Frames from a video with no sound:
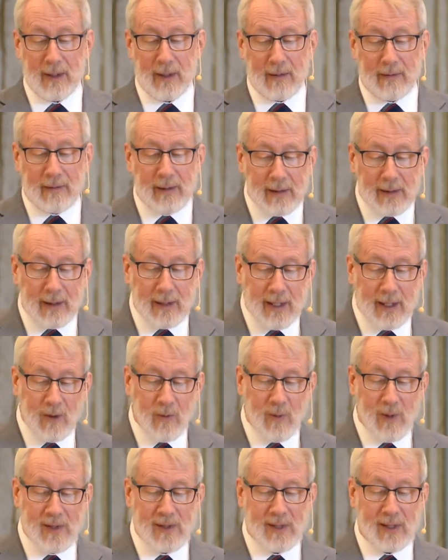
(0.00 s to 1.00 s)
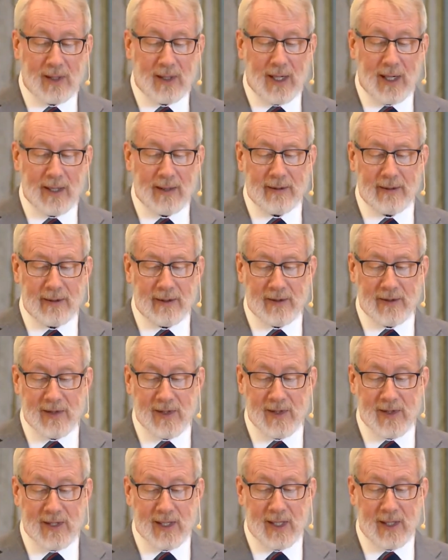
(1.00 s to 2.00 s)
Thinking he was the gardener,
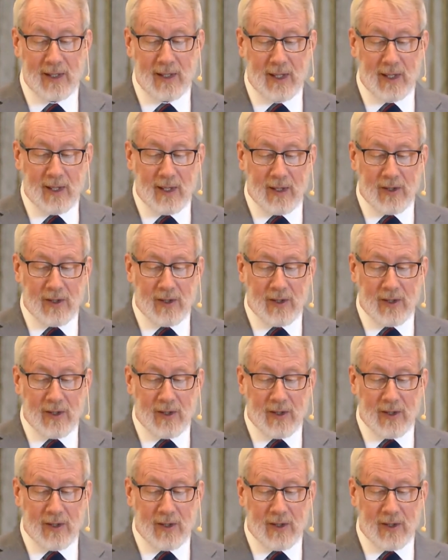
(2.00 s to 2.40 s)
she said,